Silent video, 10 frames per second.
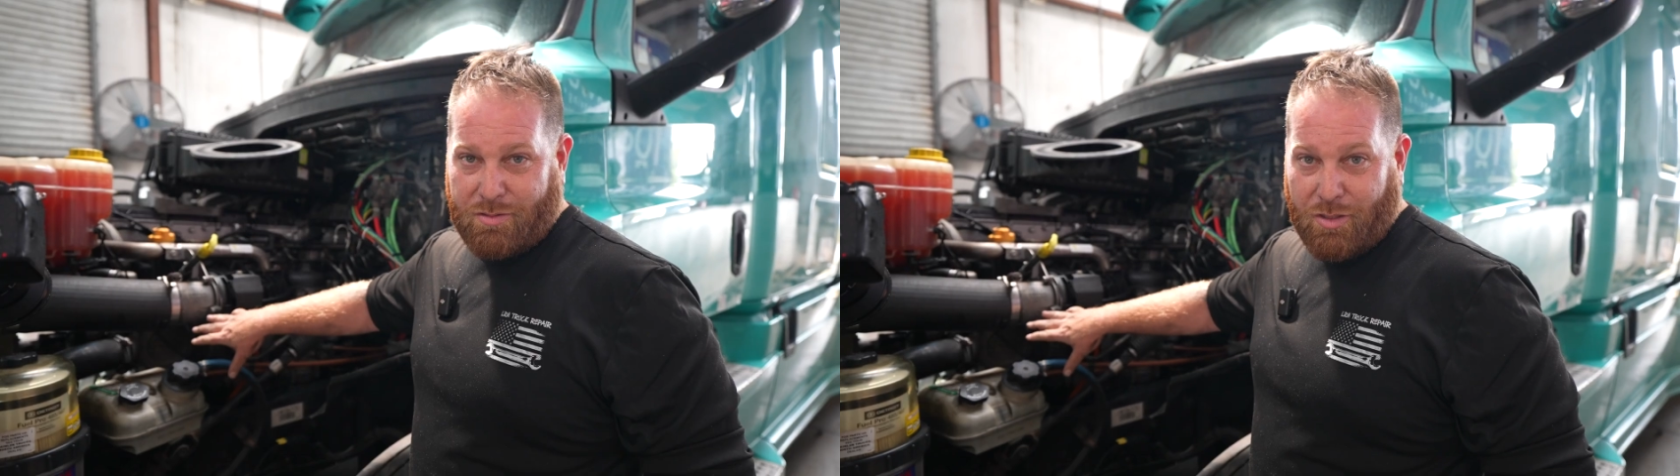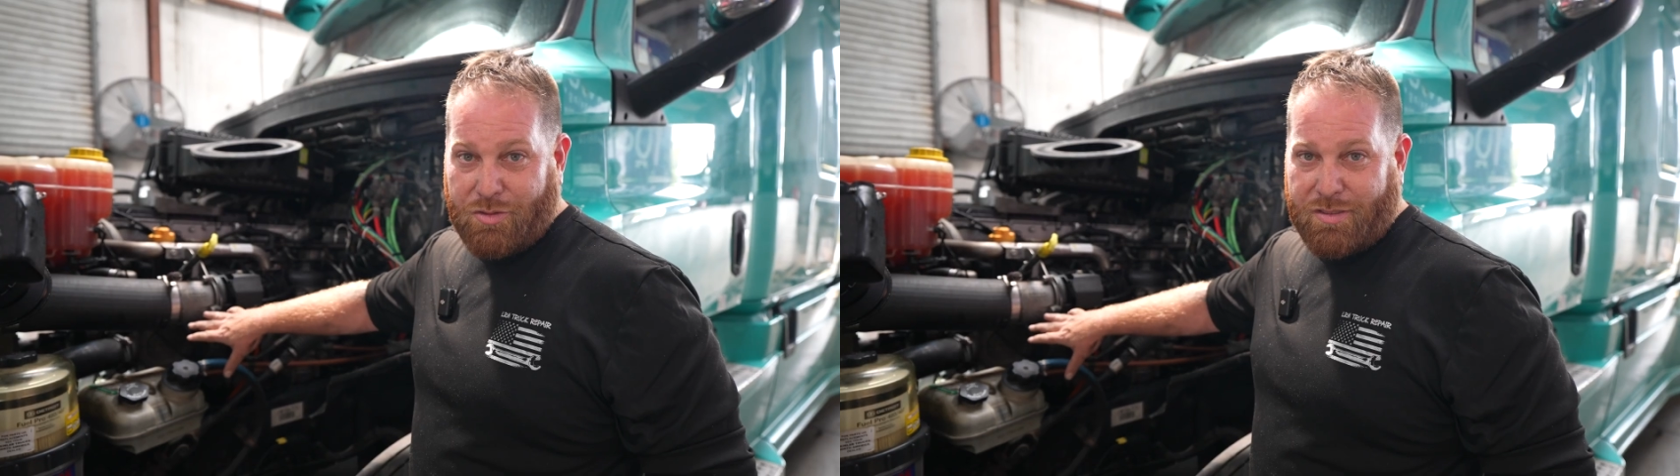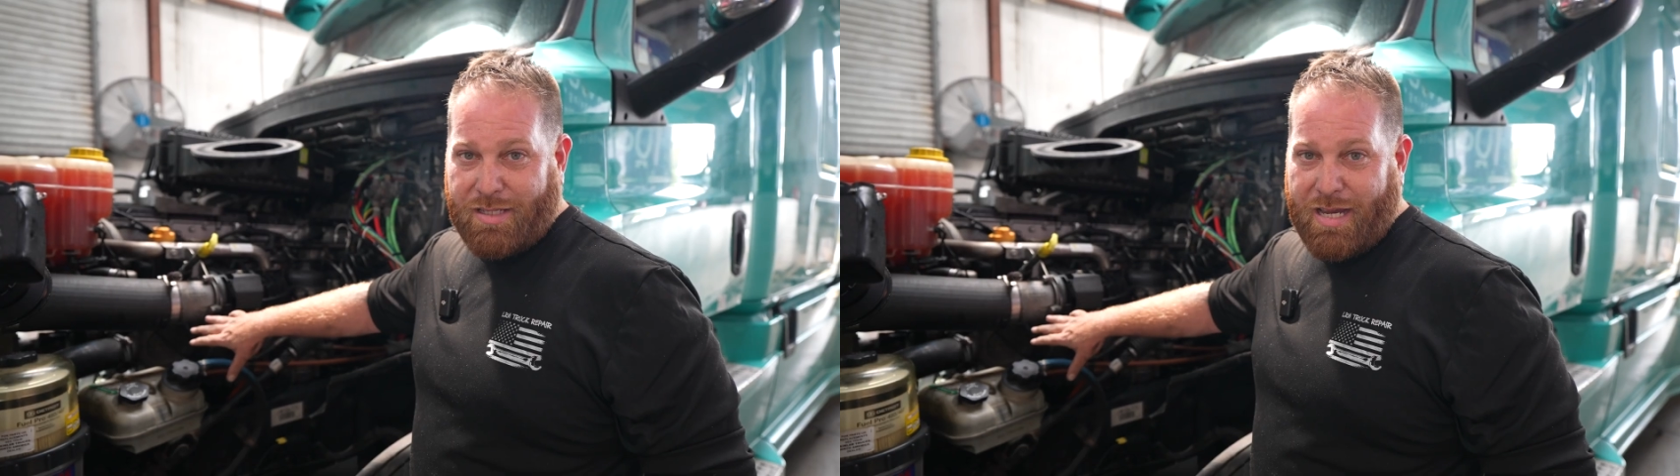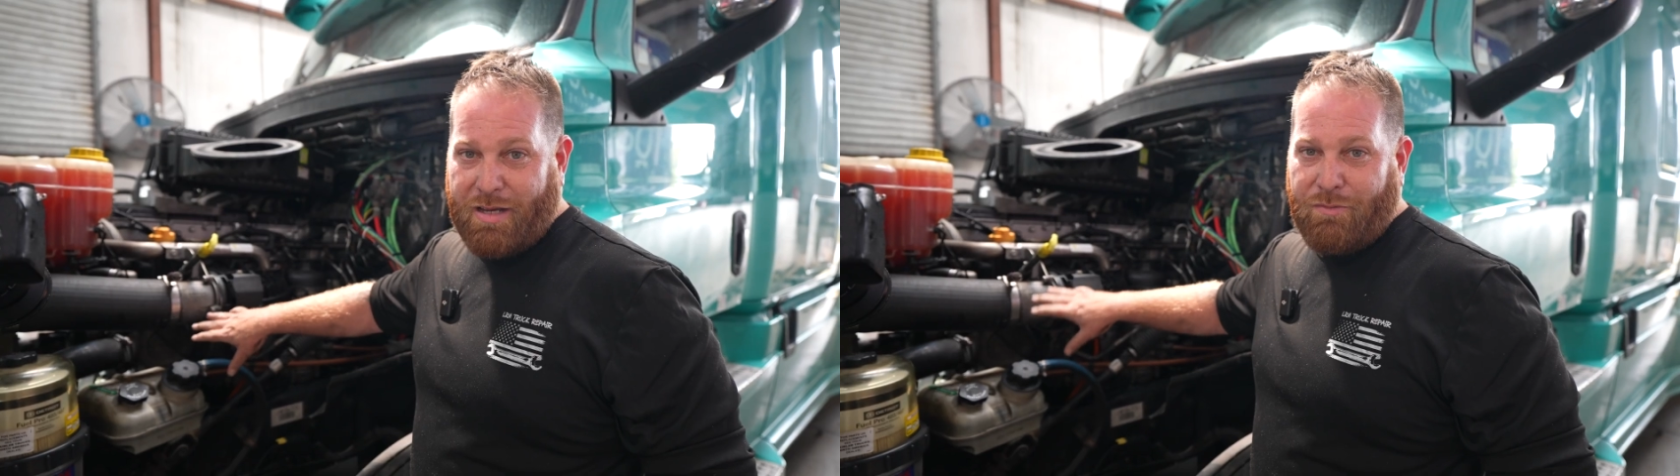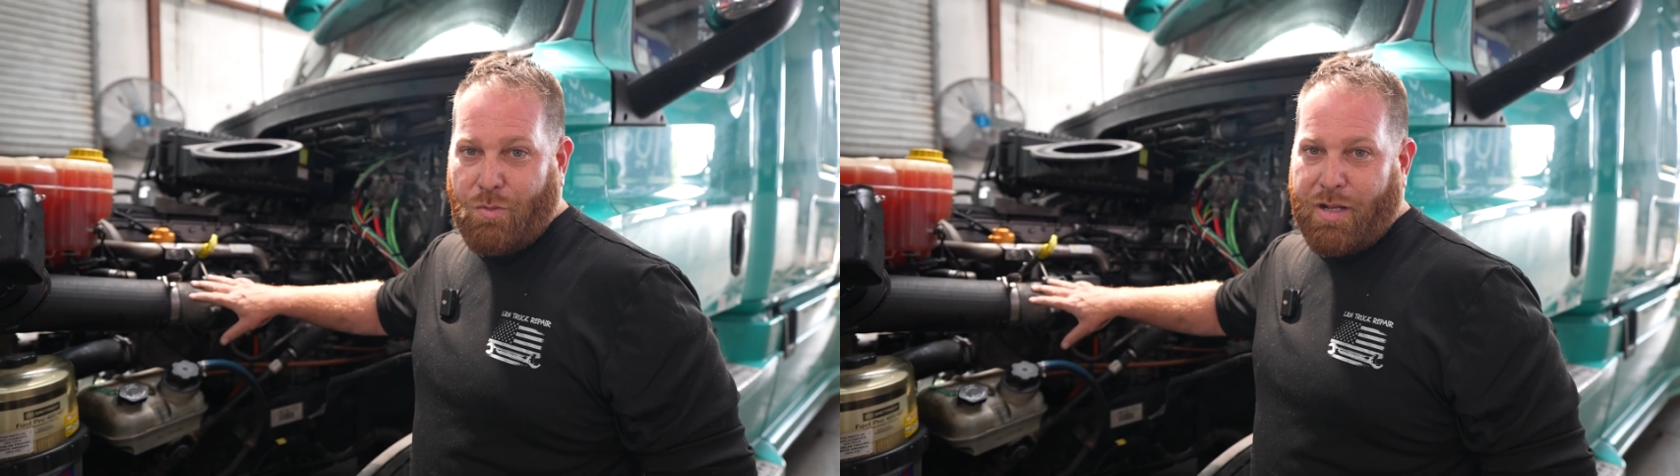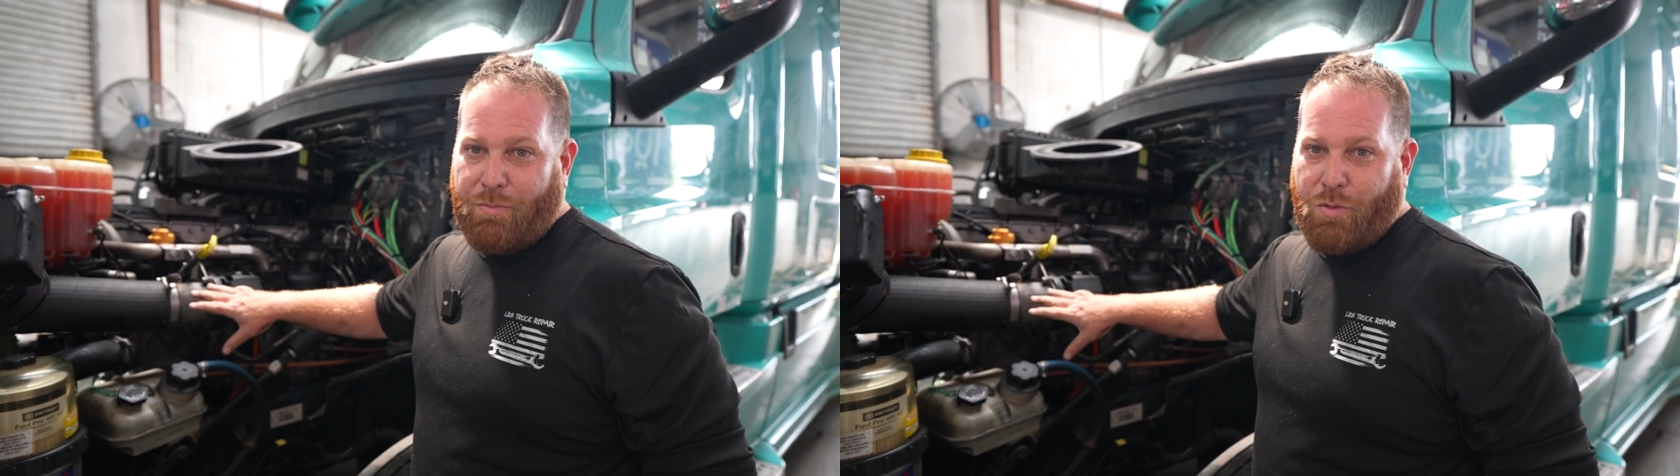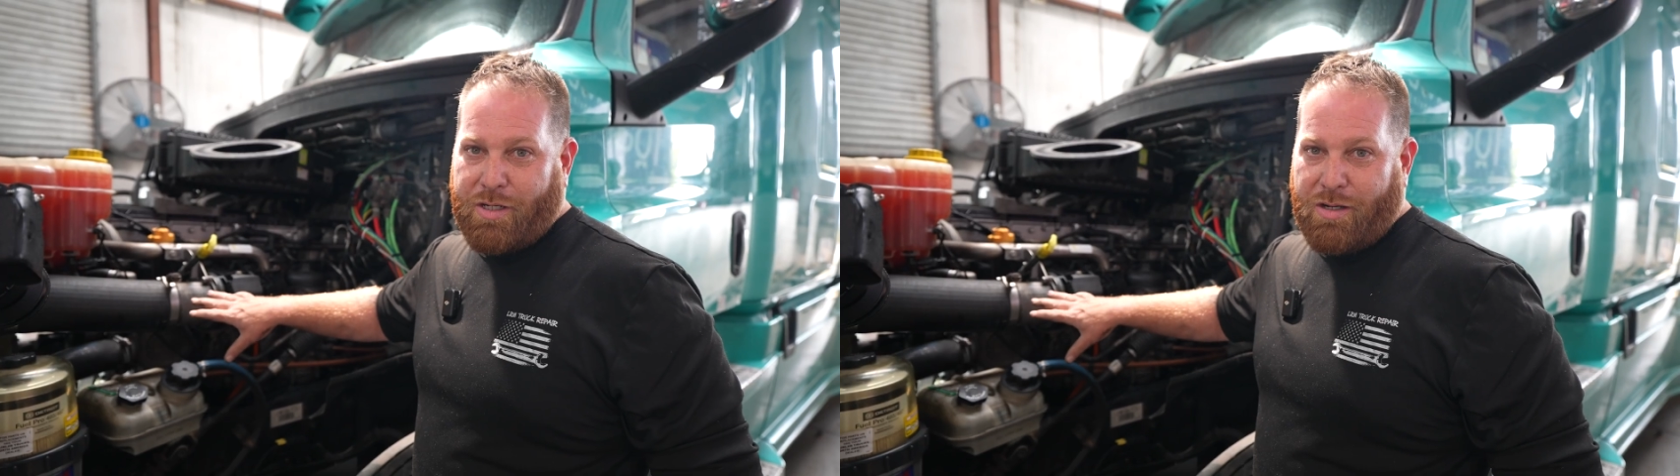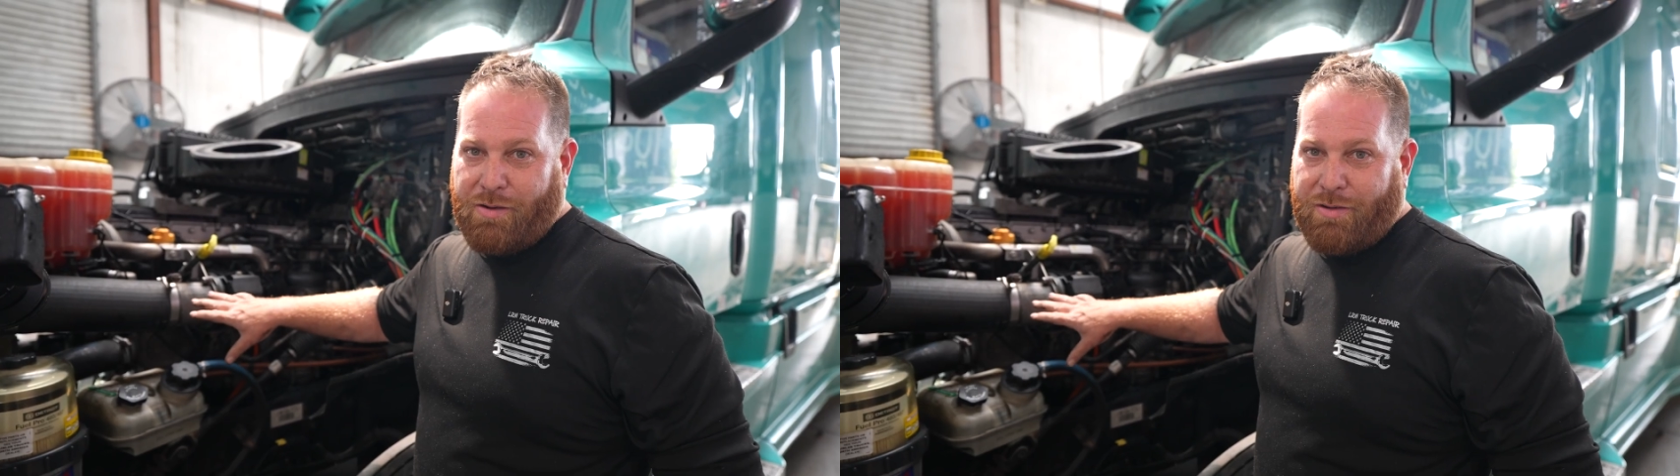close and tight of what I'm
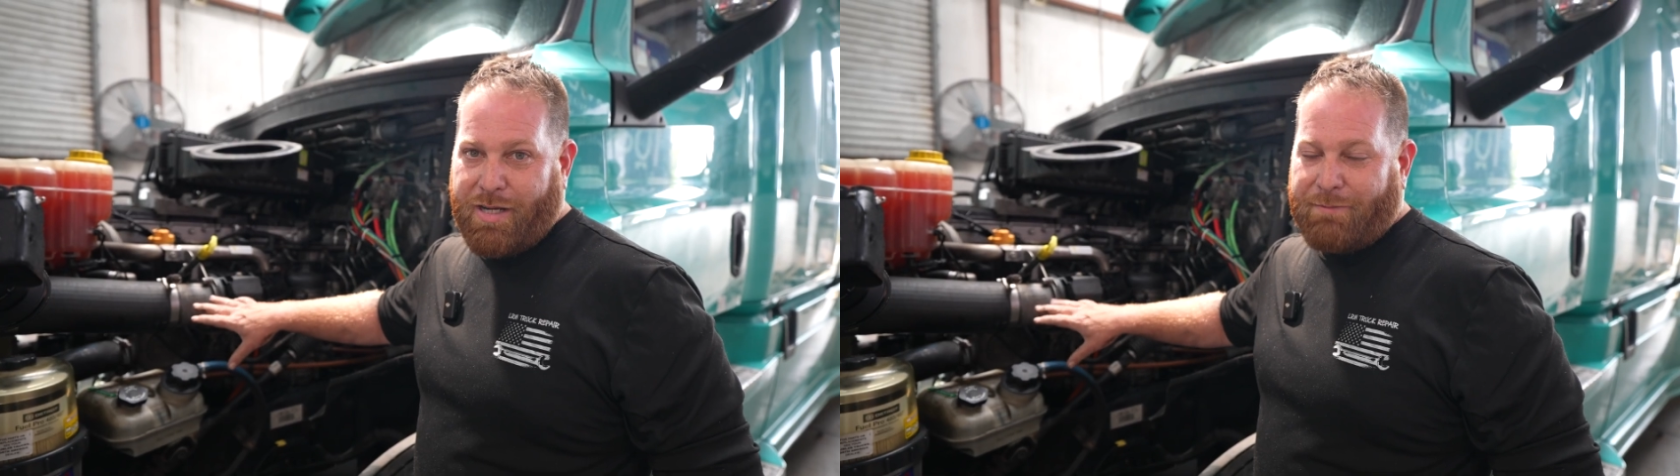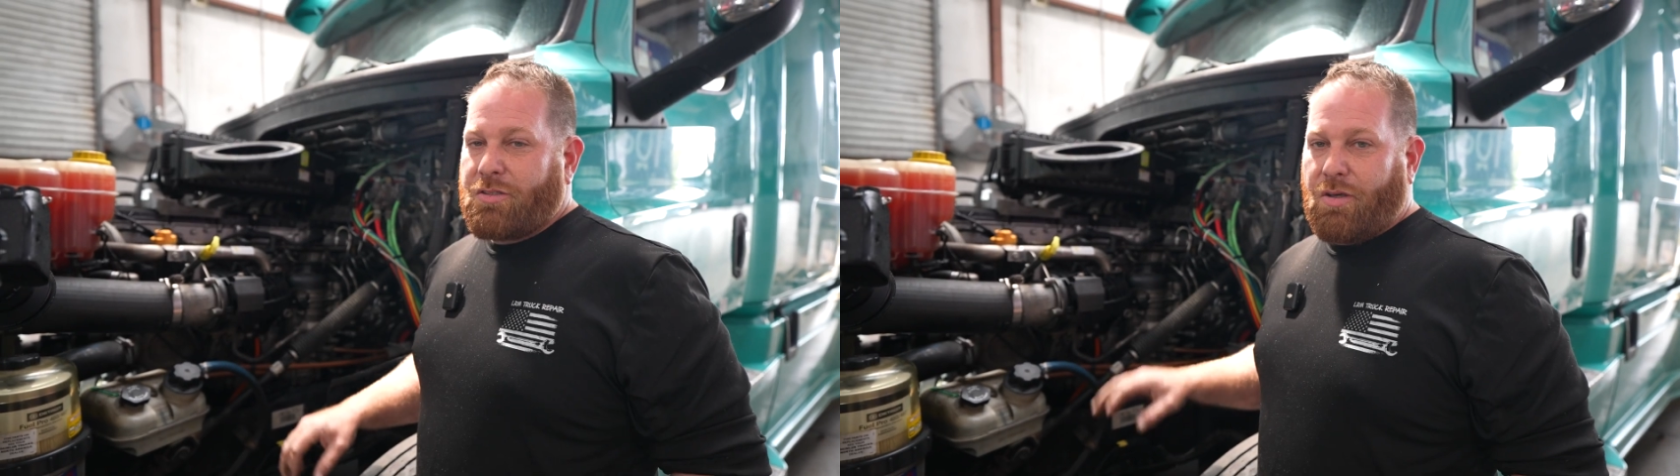working on, right?